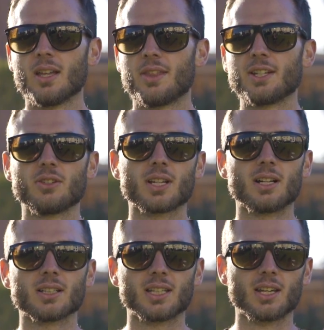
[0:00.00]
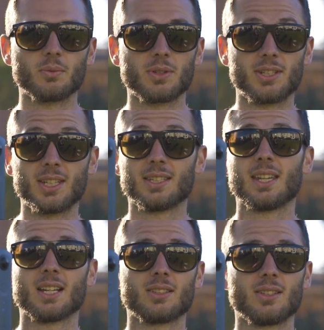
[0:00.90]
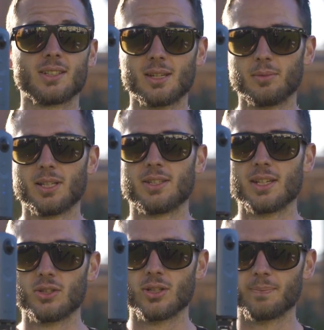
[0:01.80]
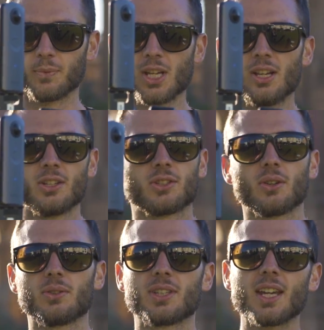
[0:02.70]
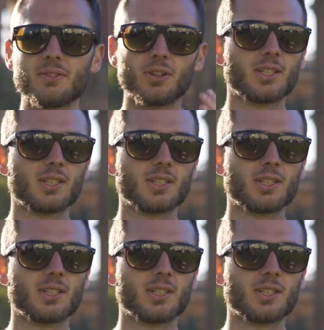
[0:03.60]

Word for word: that you can't get with 6-axis stabilization. So say, for